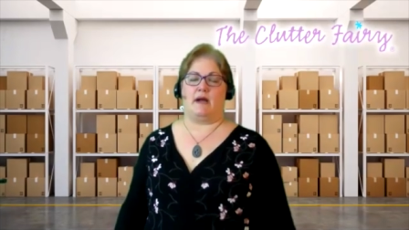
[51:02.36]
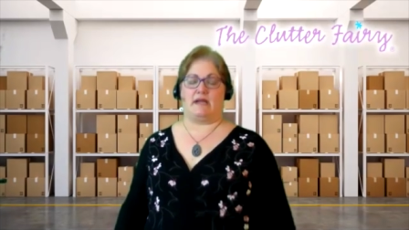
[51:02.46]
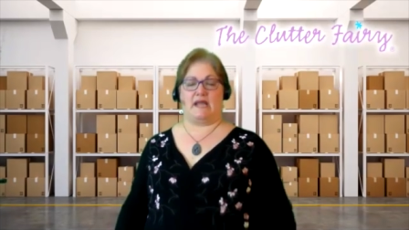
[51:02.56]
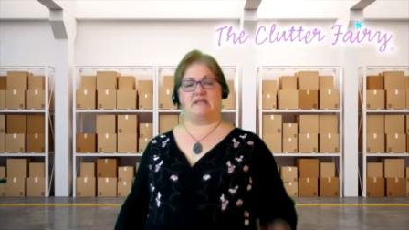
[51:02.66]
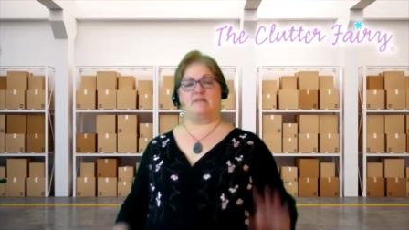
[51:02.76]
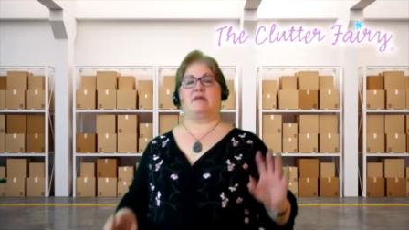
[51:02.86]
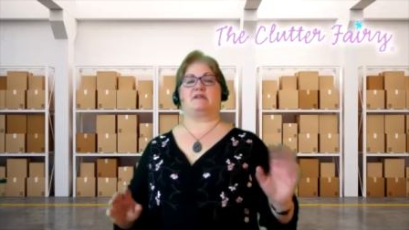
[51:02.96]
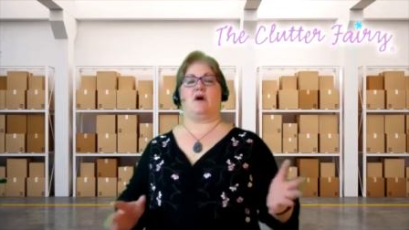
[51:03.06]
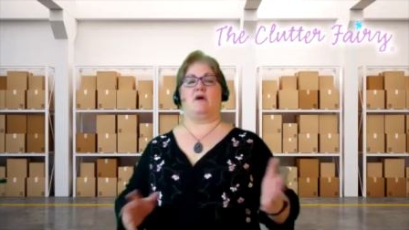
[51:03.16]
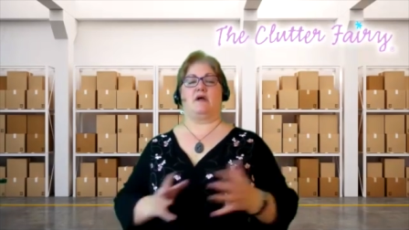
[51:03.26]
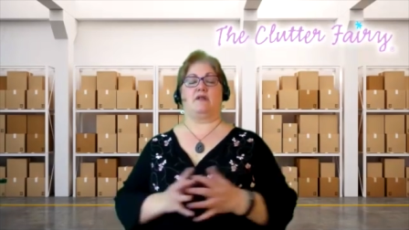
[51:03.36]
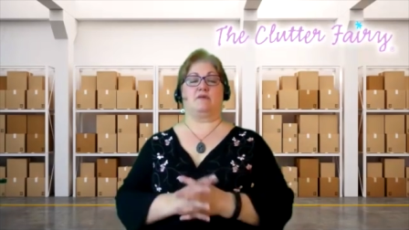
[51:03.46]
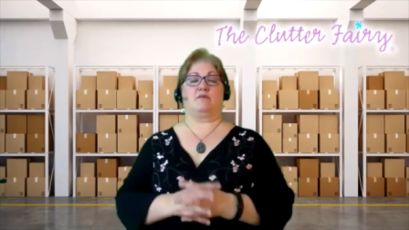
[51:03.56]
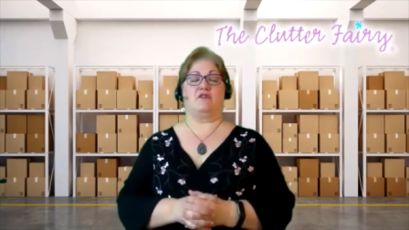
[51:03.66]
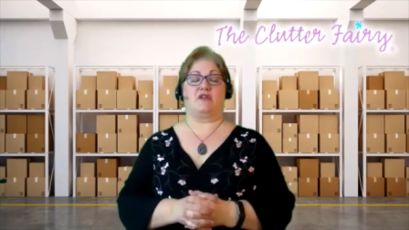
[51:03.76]
can't speak to all
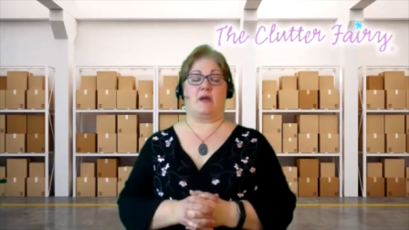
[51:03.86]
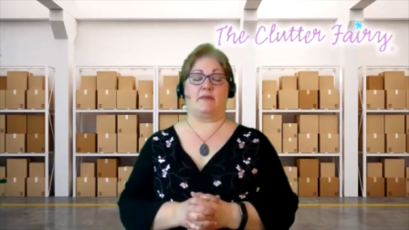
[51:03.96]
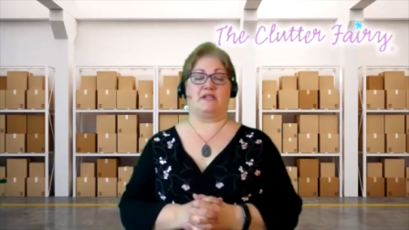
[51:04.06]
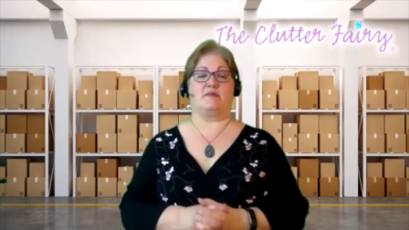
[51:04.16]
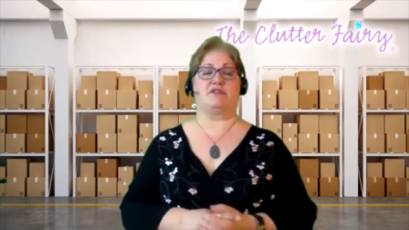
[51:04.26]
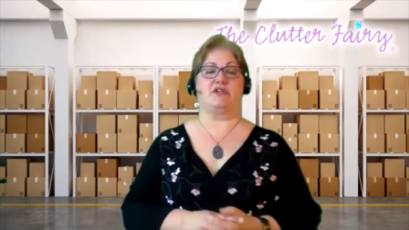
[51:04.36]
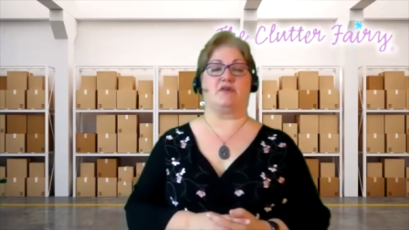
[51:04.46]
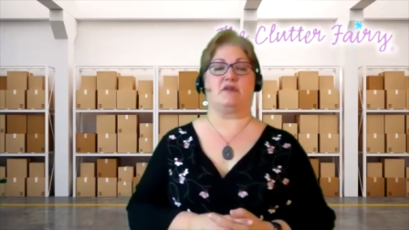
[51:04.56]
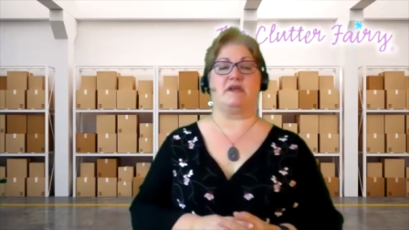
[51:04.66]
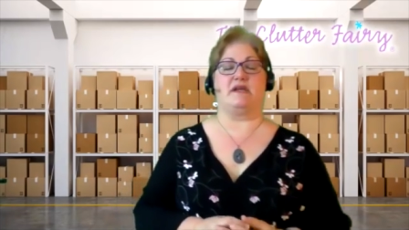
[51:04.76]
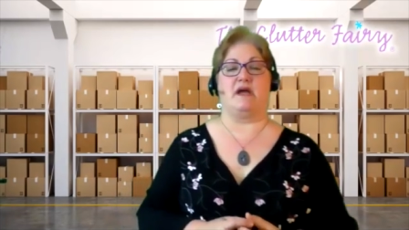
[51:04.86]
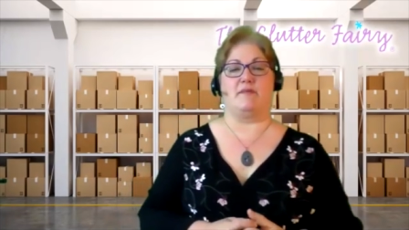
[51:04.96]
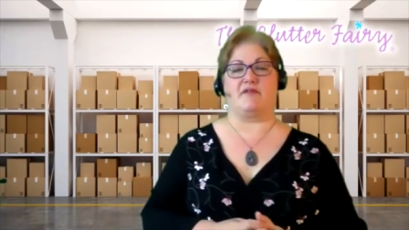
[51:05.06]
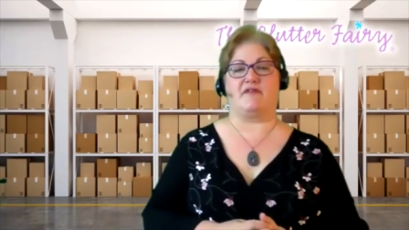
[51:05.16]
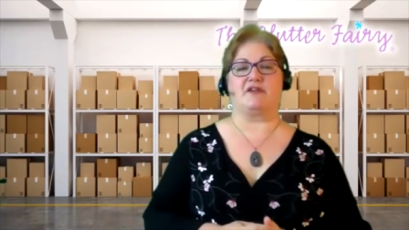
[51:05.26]
other moving companies, but generally
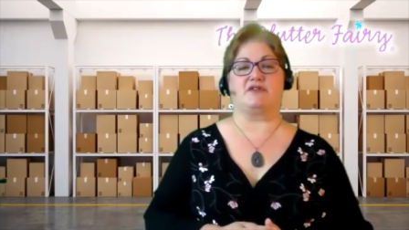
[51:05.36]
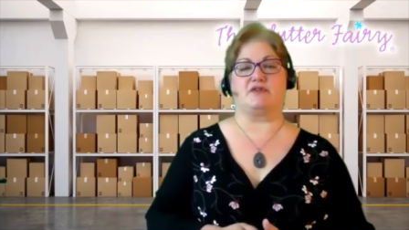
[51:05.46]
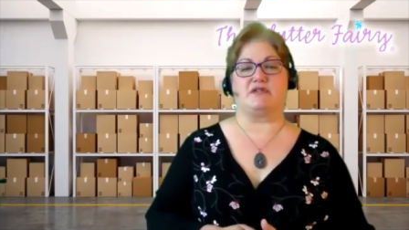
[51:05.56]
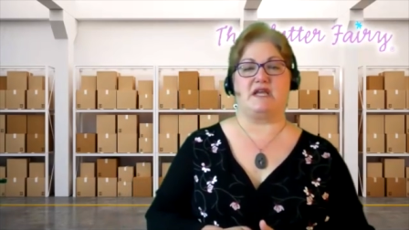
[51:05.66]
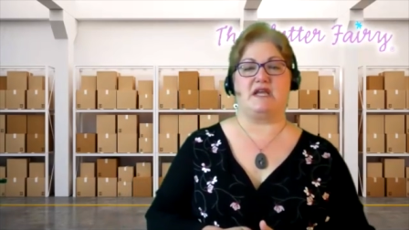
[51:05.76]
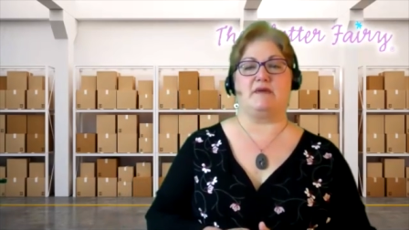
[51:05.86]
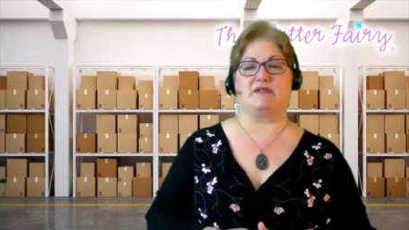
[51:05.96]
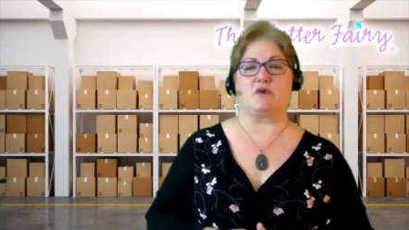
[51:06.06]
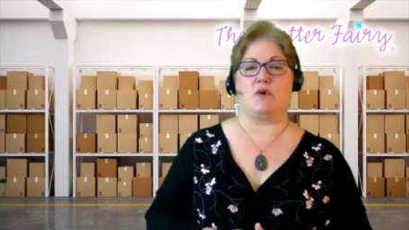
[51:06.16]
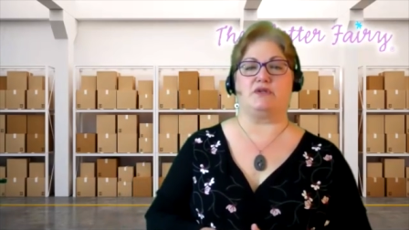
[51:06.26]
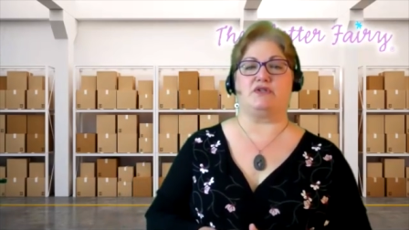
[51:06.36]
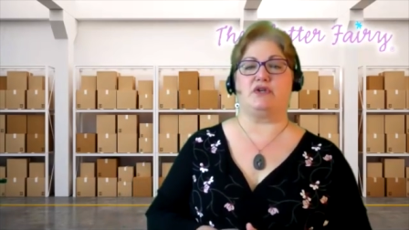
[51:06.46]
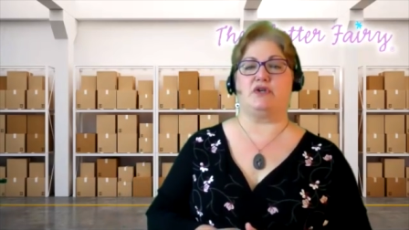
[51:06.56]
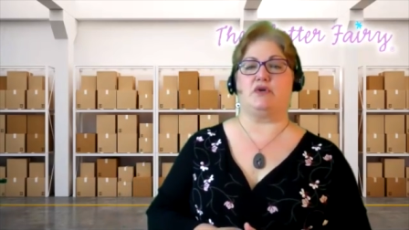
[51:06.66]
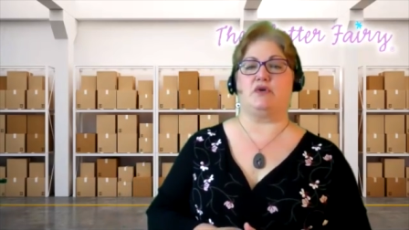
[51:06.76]
a professional team is going
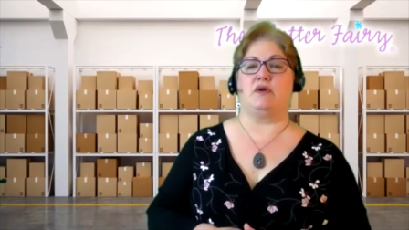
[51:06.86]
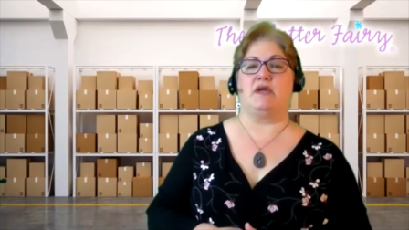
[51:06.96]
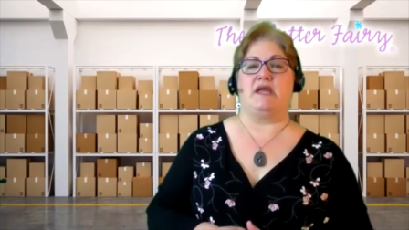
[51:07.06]
to,